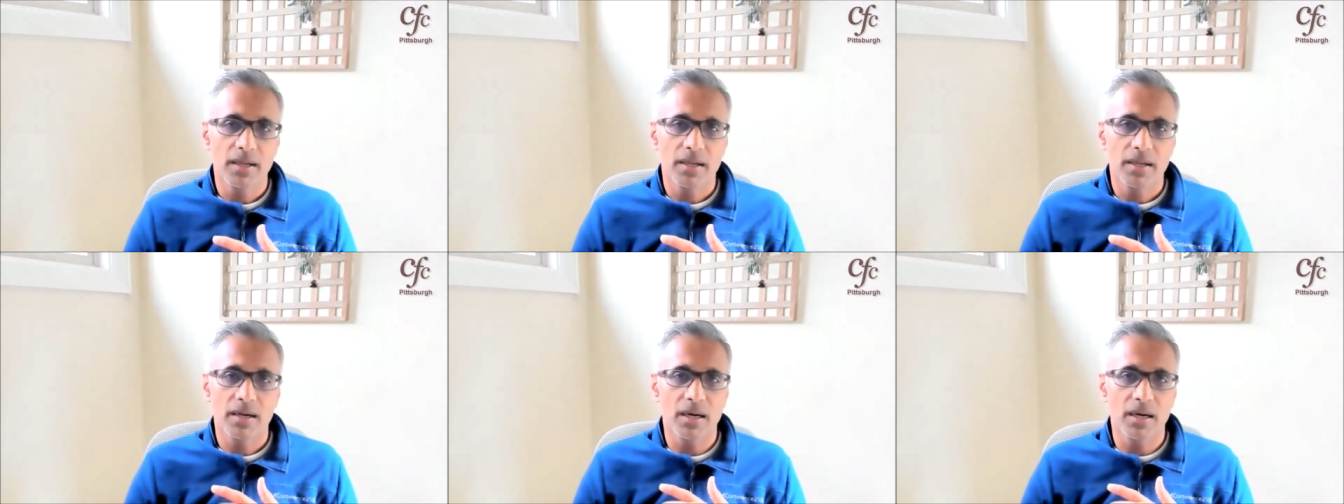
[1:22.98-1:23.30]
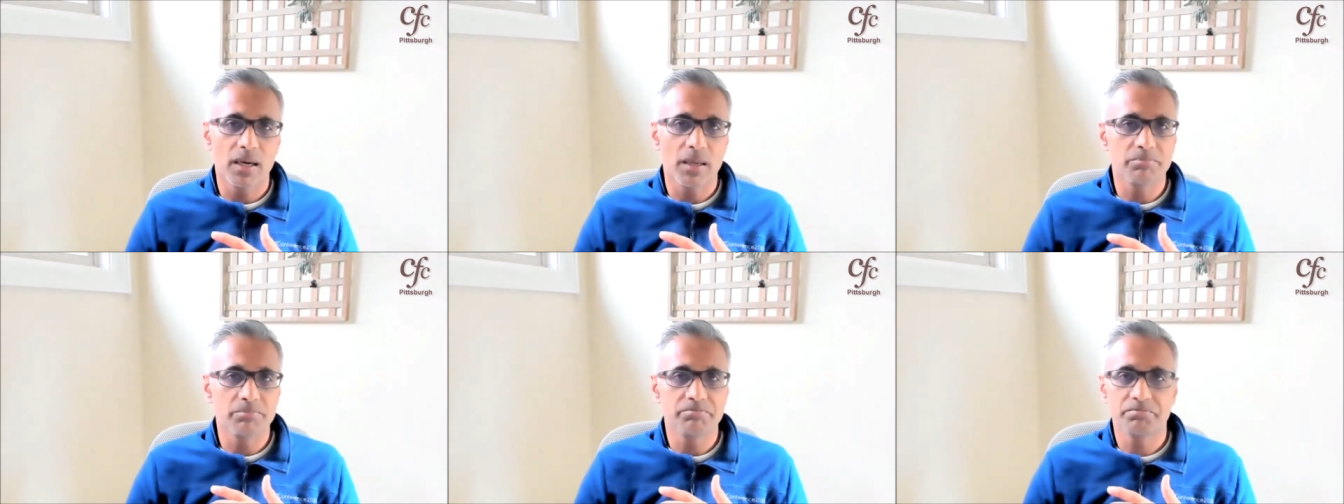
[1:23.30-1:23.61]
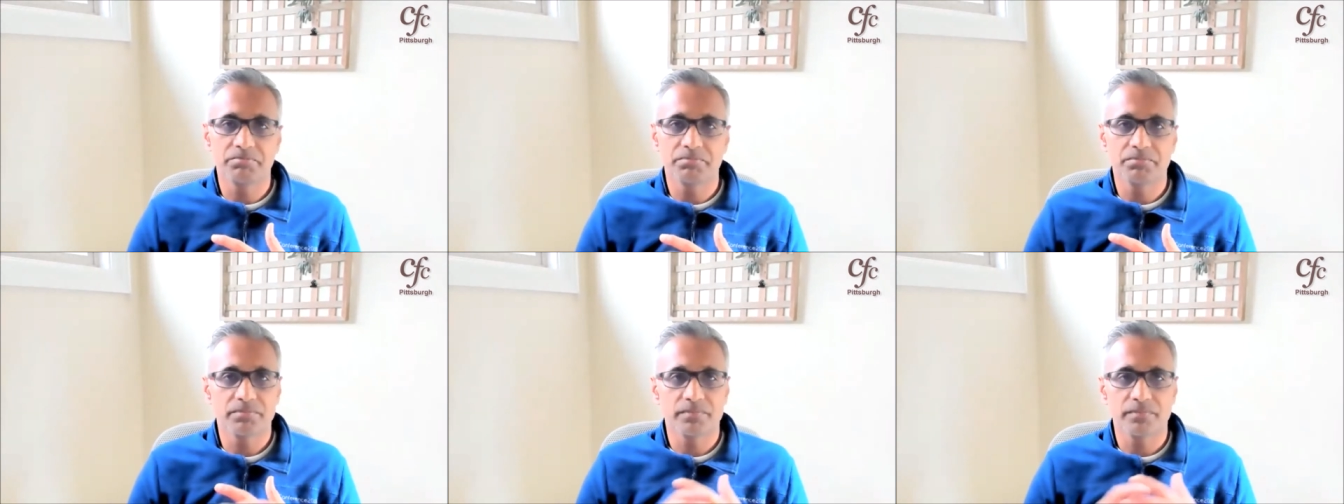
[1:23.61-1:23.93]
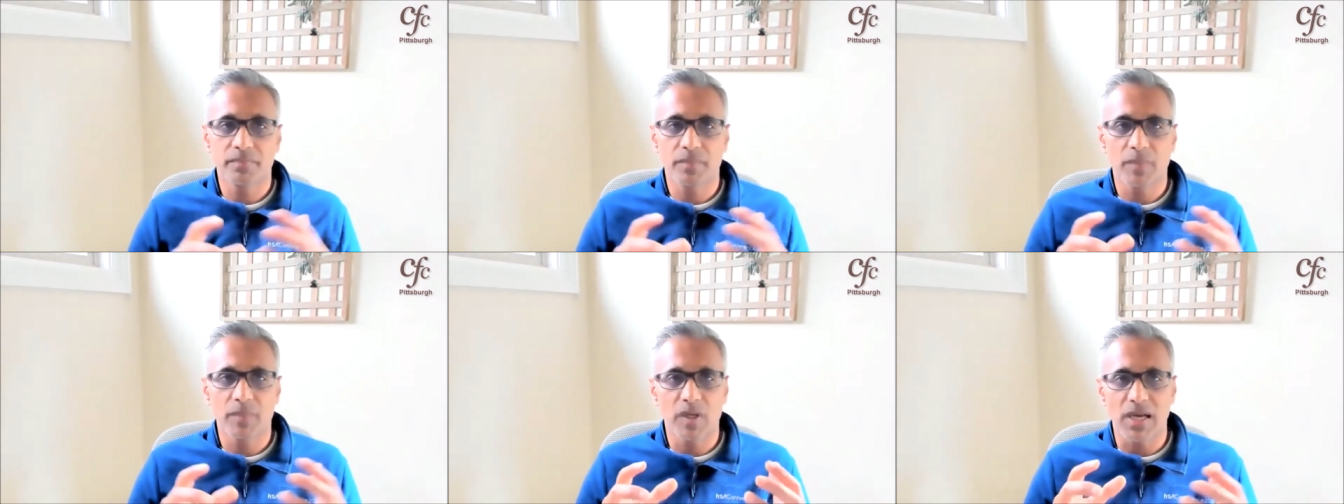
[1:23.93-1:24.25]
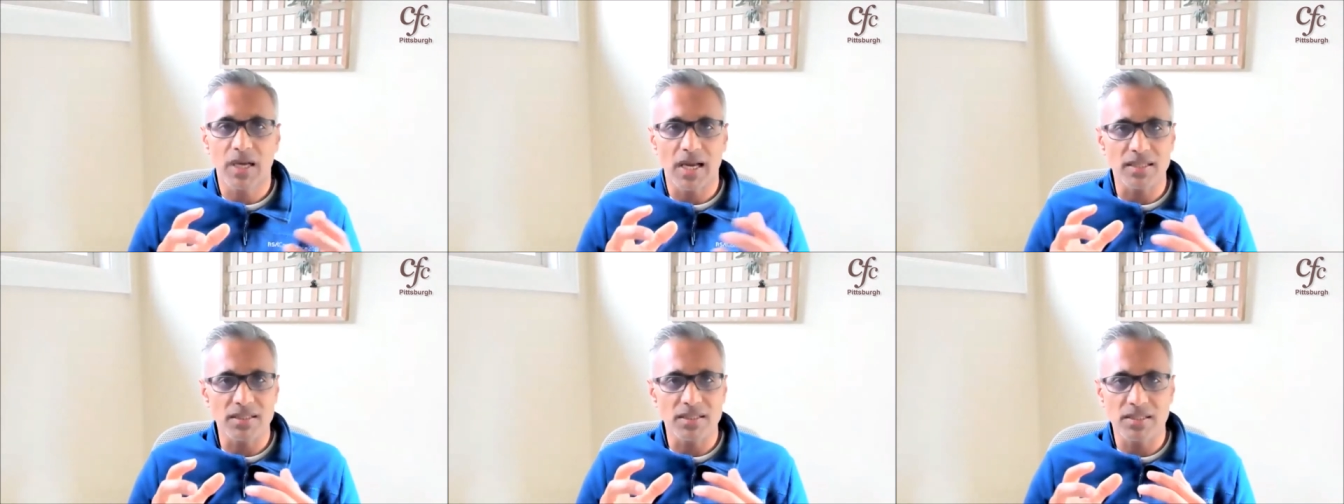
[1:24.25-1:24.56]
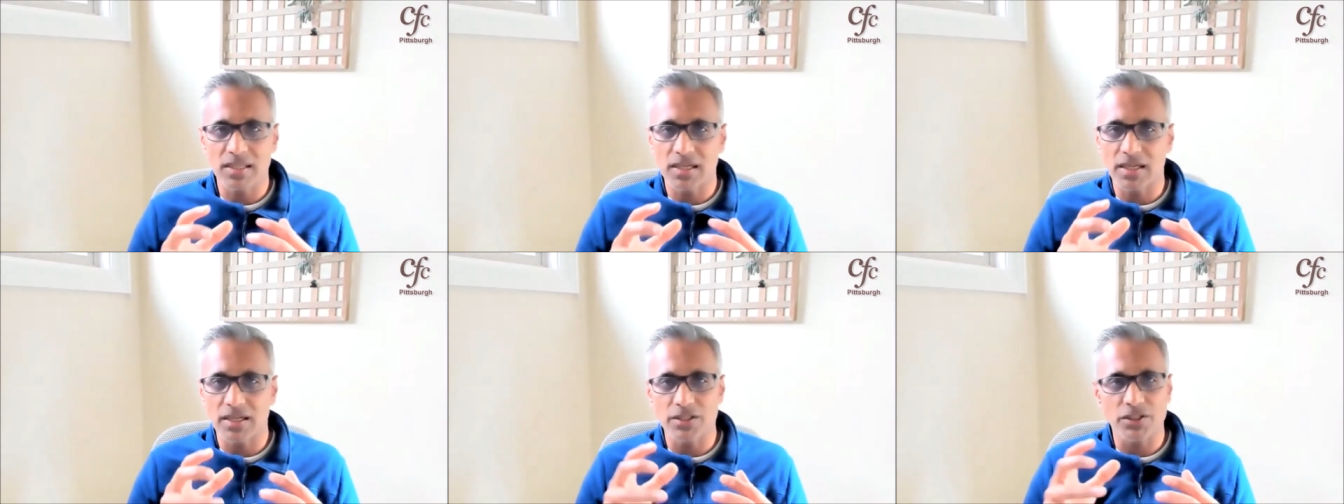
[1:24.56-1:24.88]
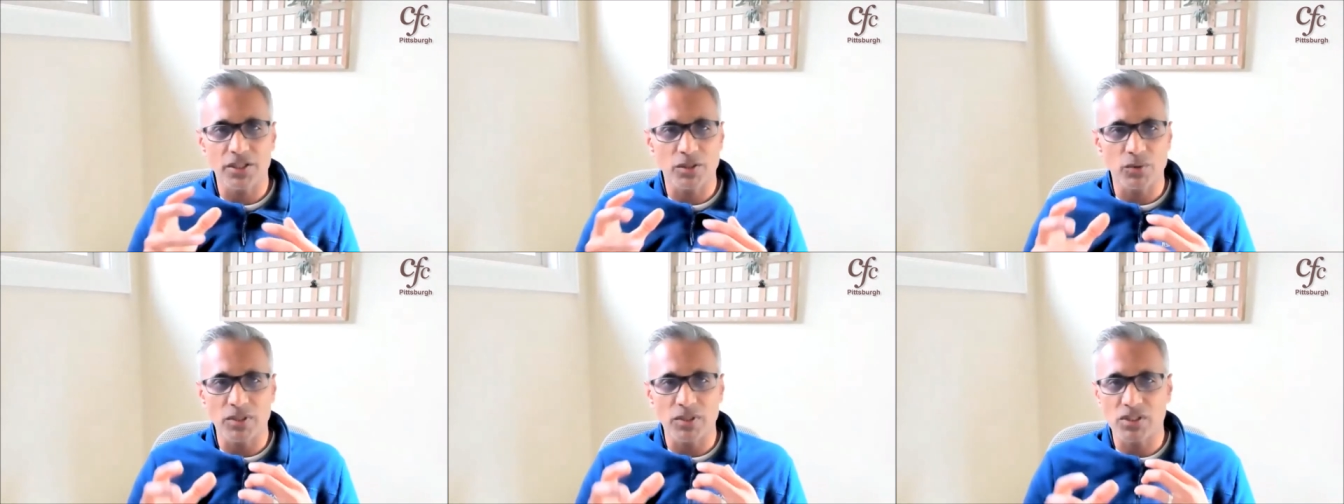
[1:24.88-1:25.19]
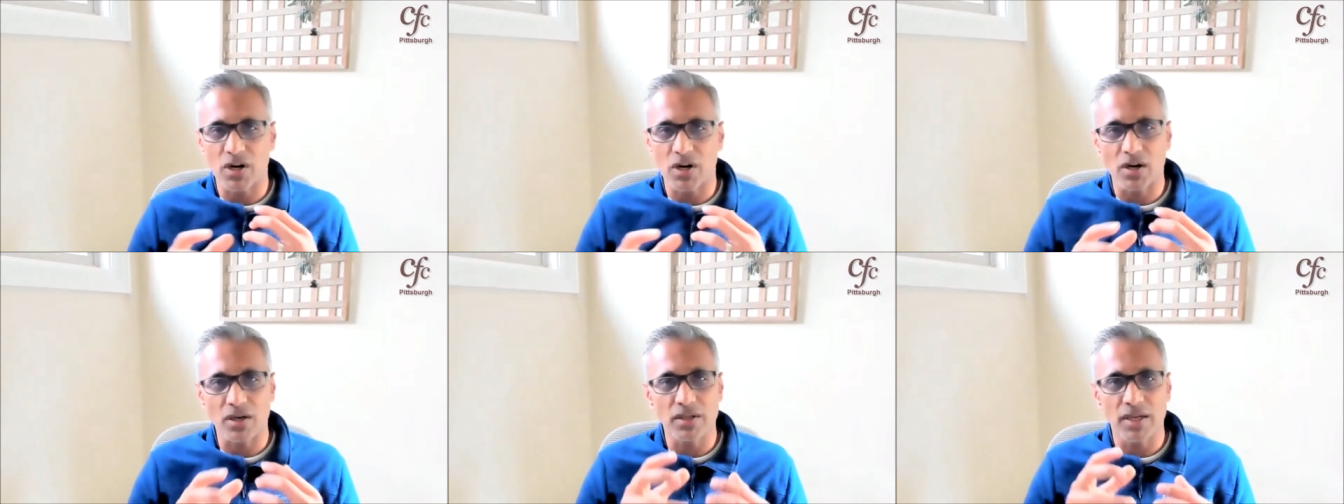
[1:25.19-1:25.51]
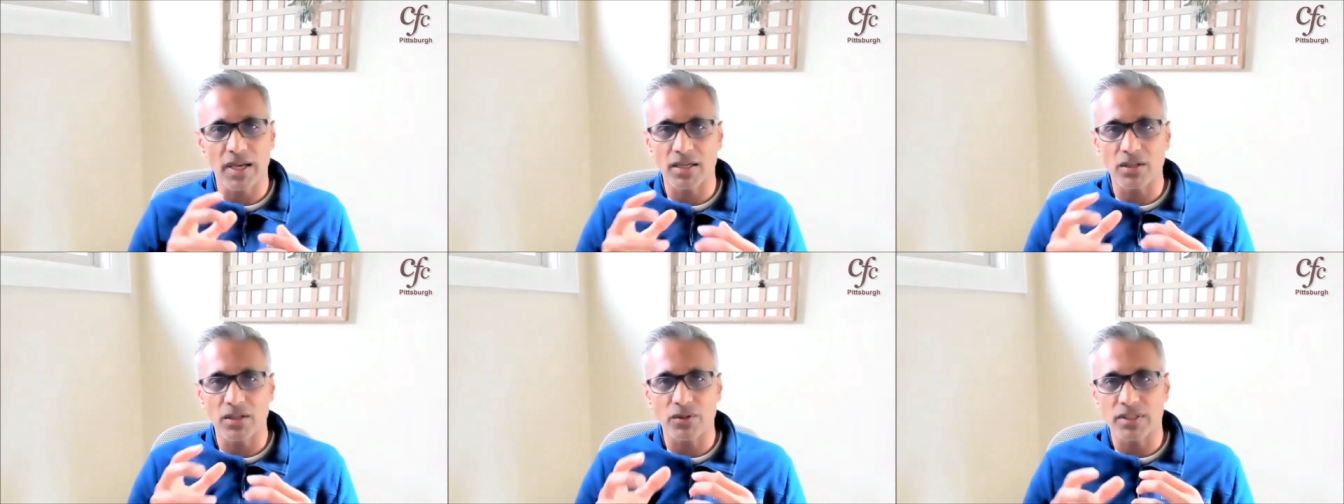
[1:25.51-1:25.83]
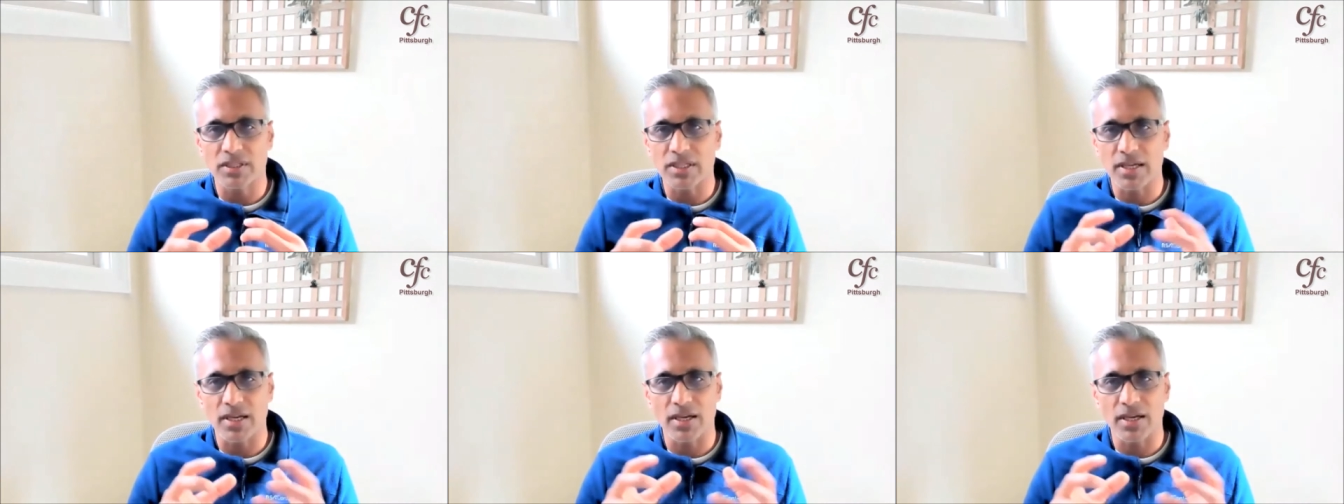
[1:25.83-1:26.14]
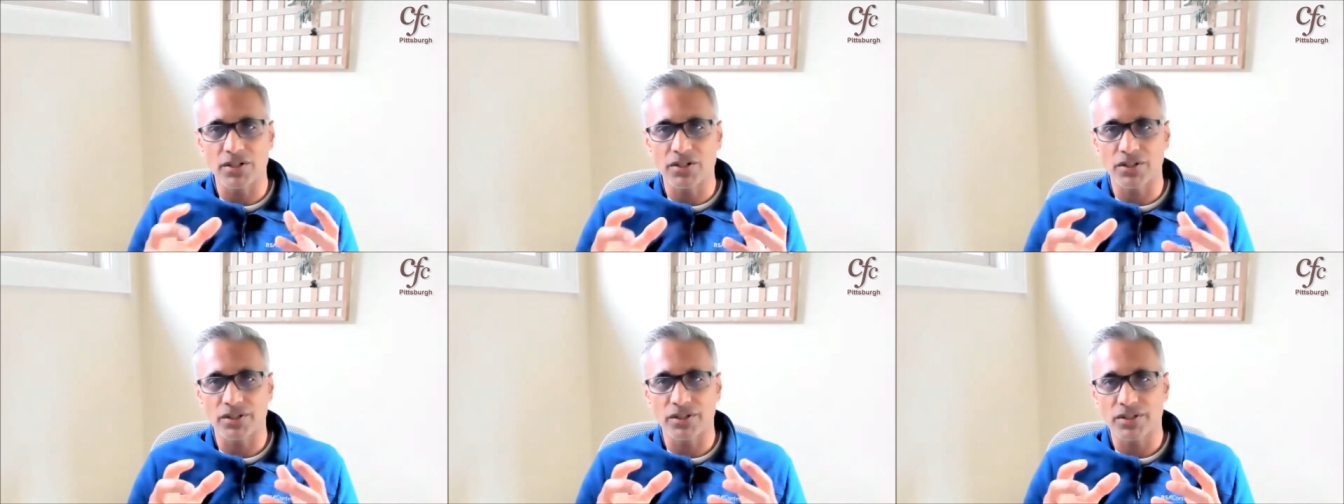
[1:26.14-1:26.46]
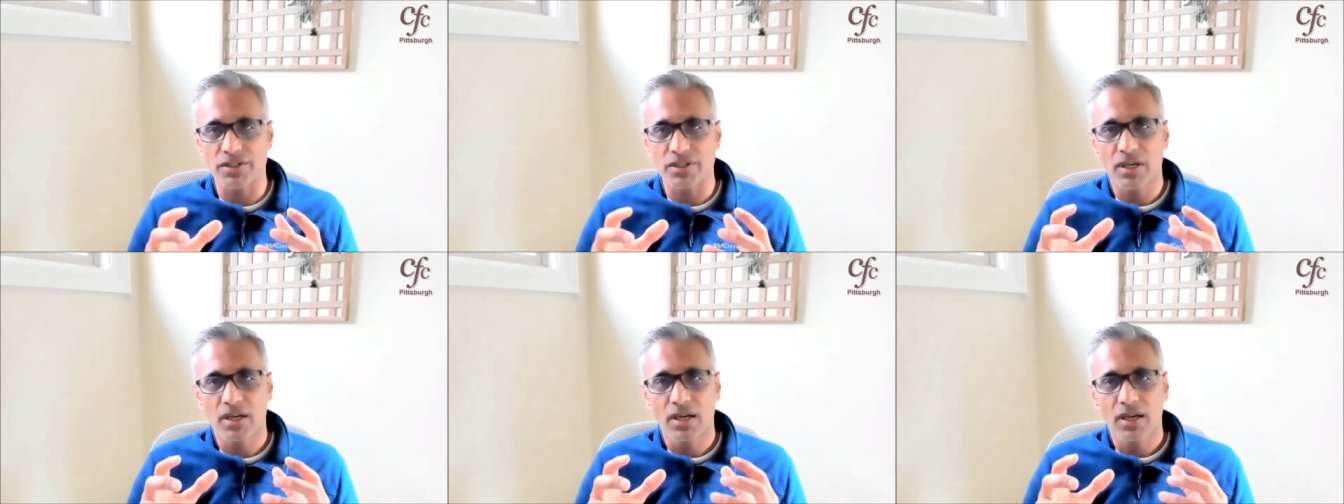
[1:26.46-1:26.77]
As a teenager, as we start to get into our teenage years,